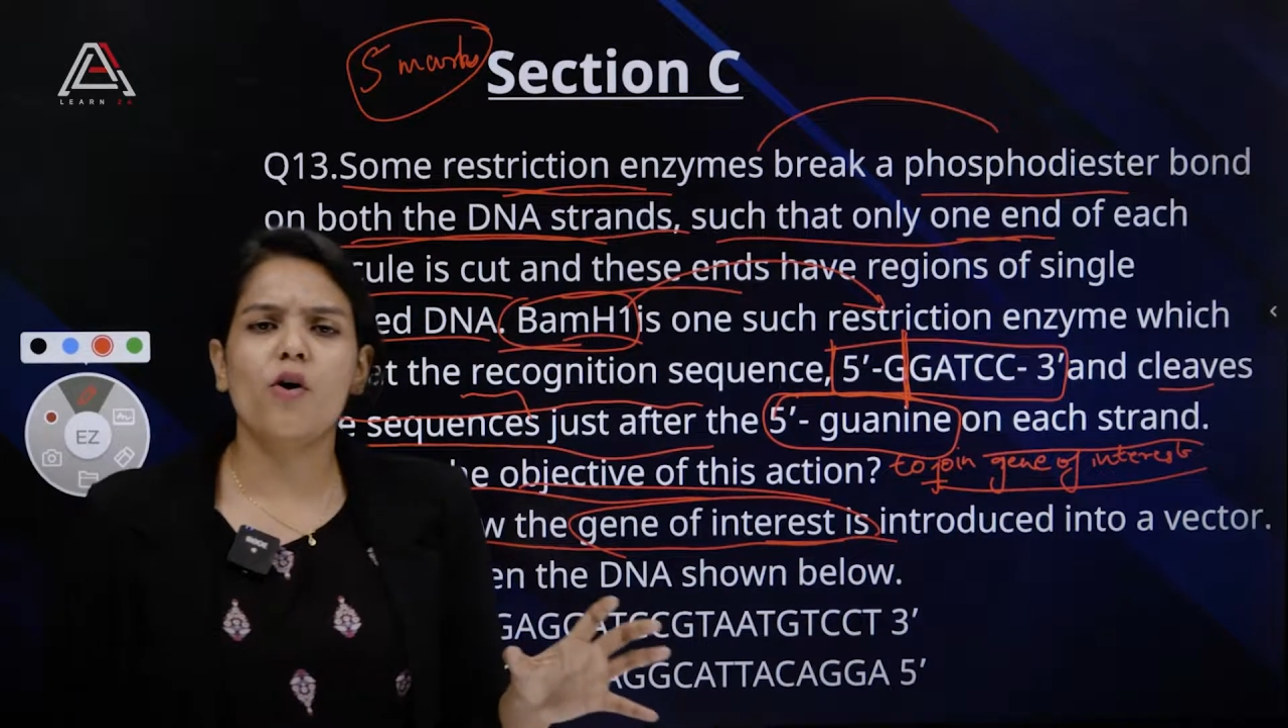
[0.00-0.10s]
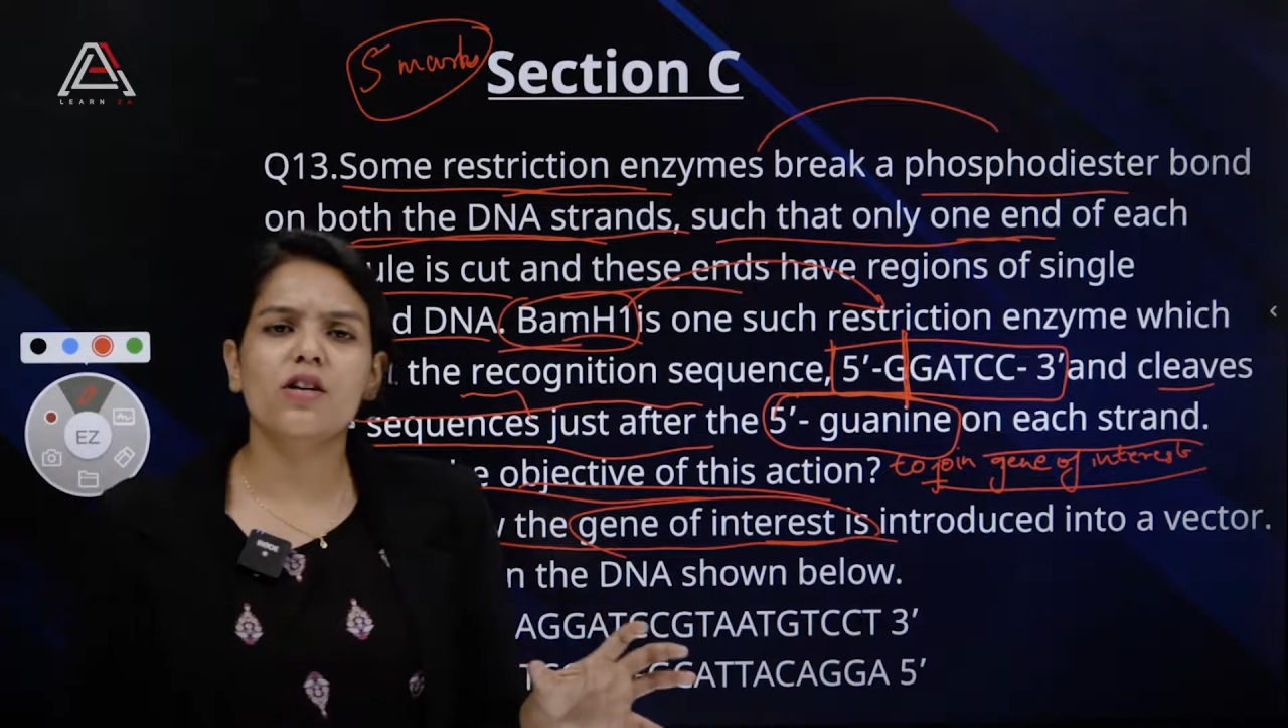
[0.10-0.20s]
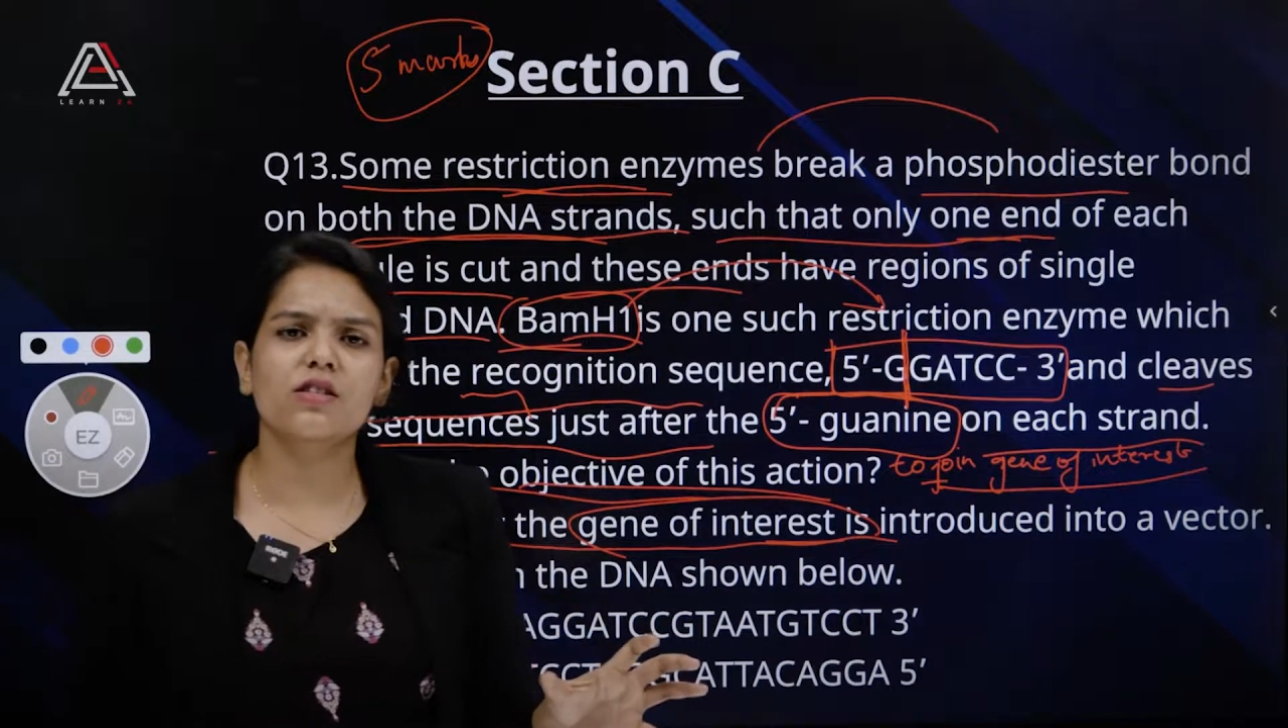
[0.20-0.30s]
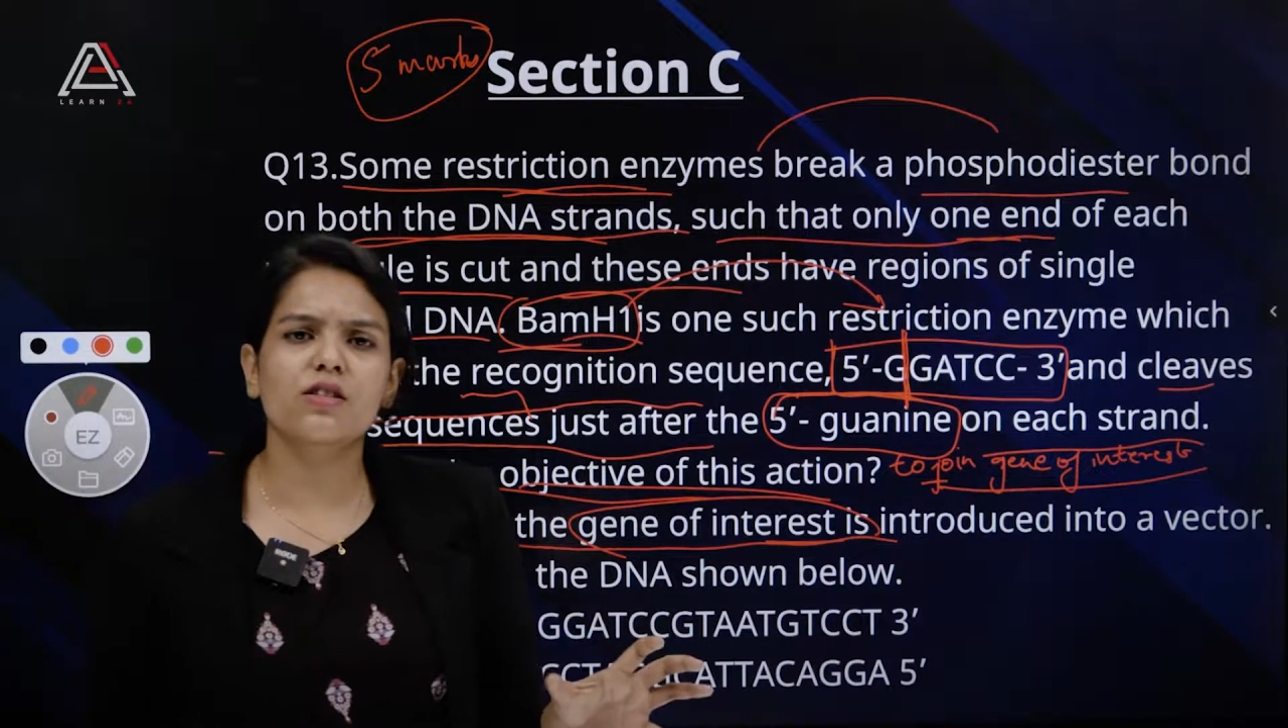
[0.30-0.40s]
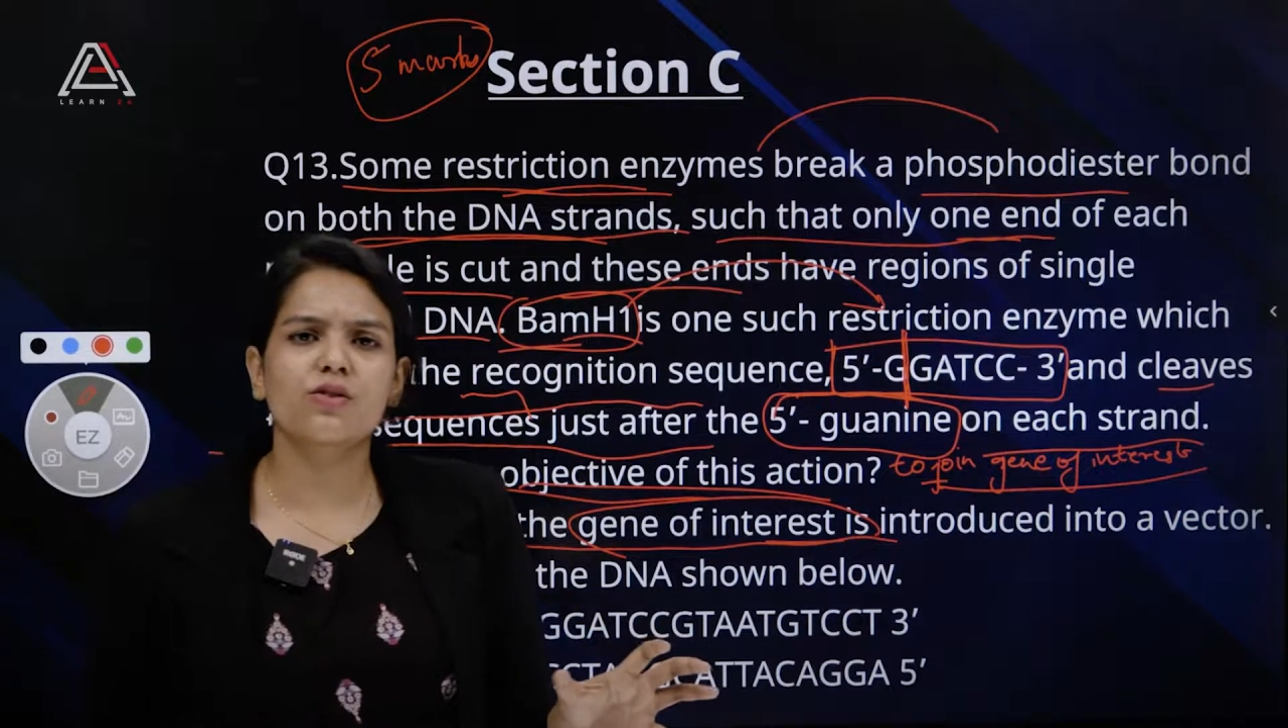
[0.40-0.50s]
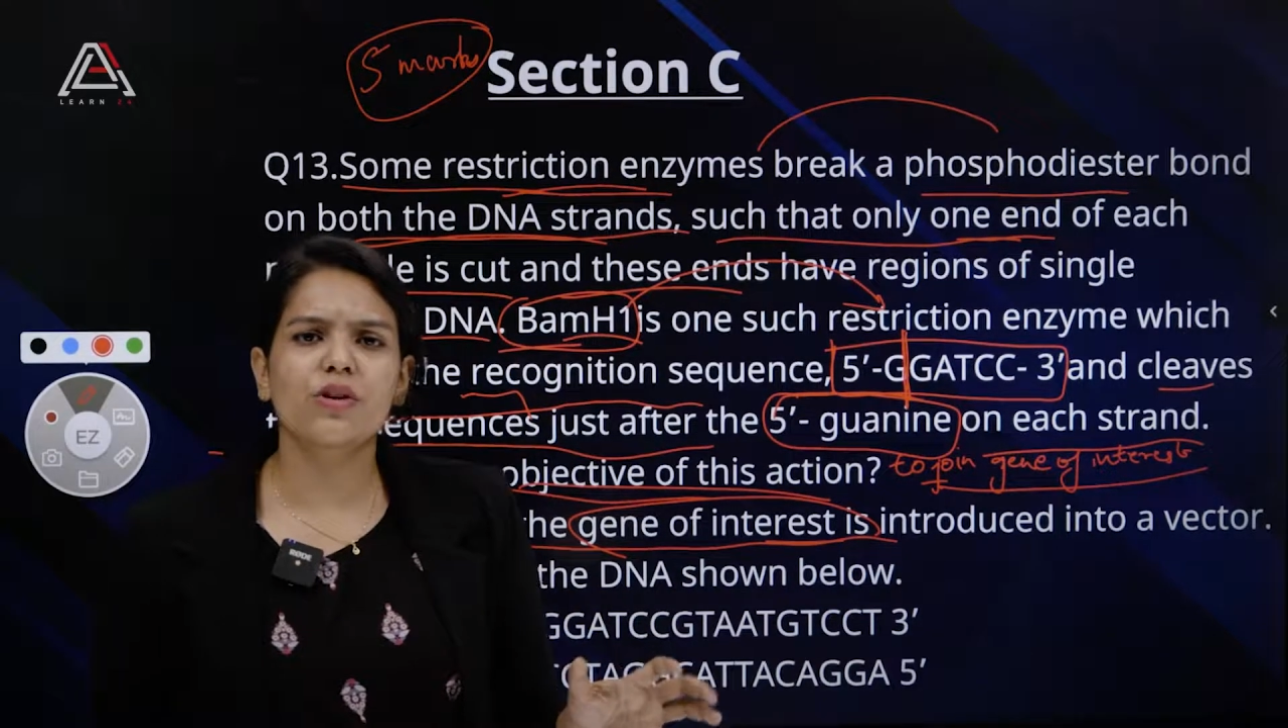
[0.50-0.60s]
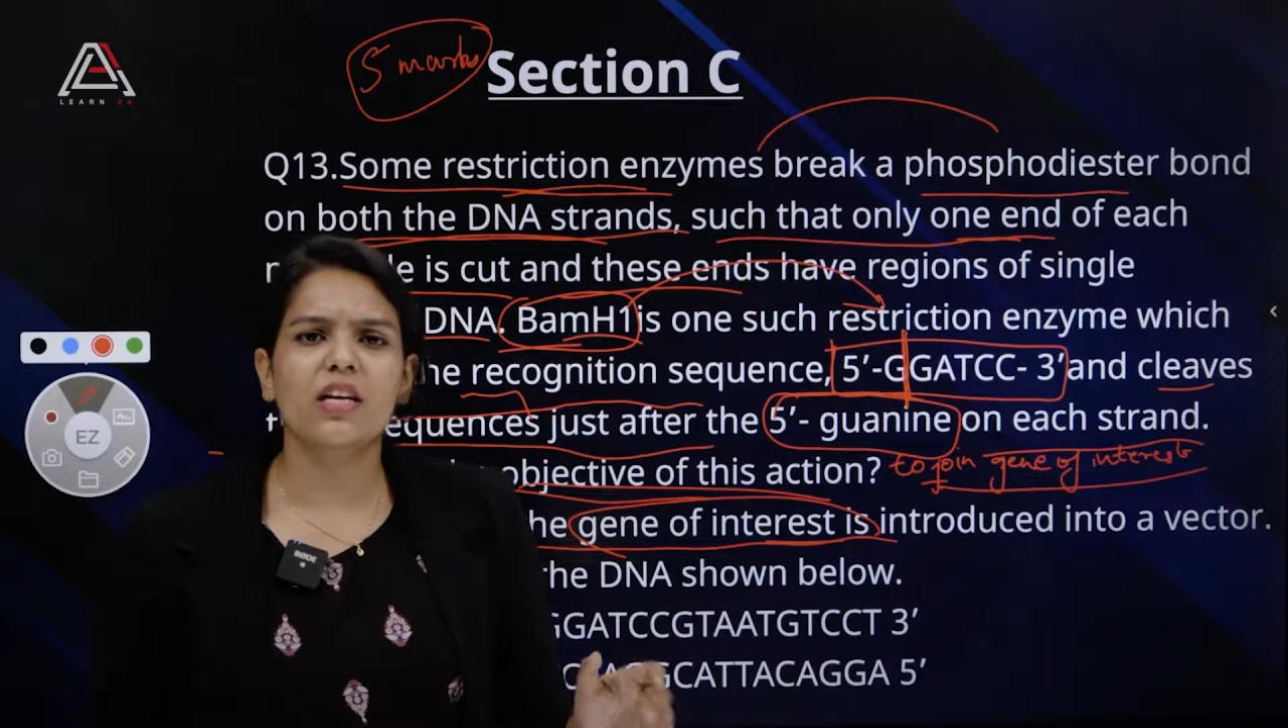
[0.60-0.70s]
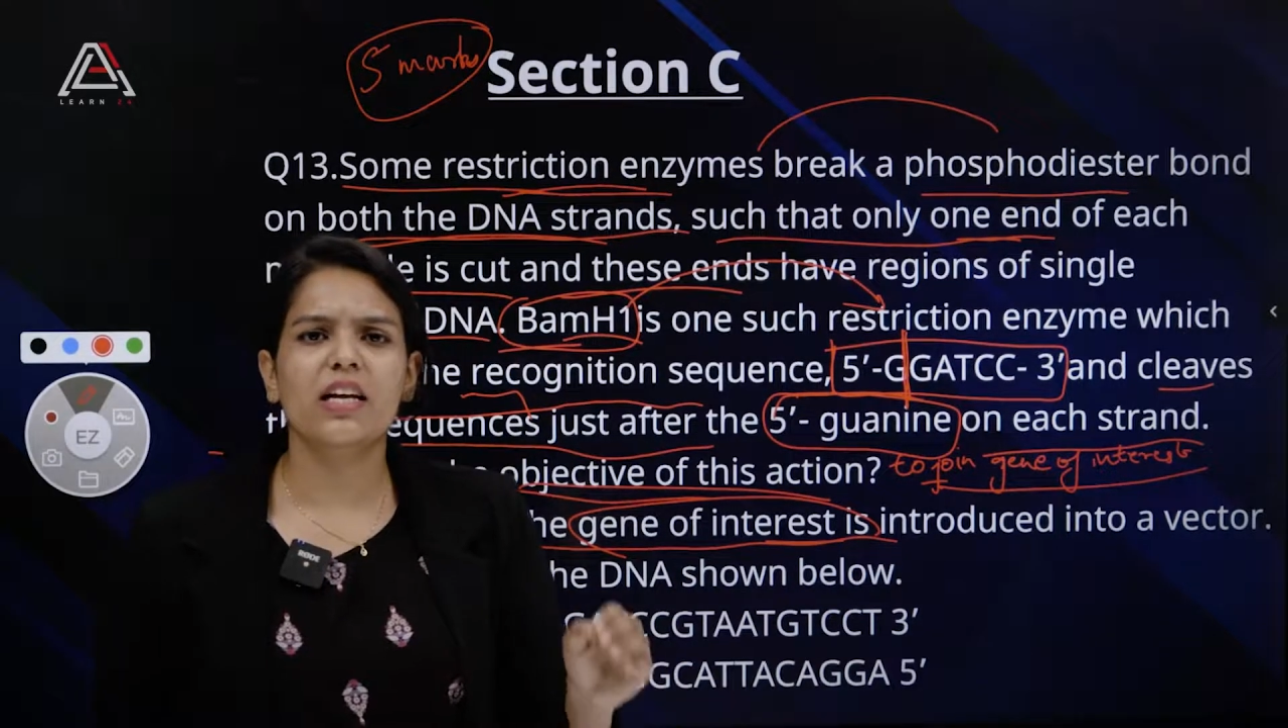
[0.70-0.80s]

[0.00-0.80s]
what is it doing?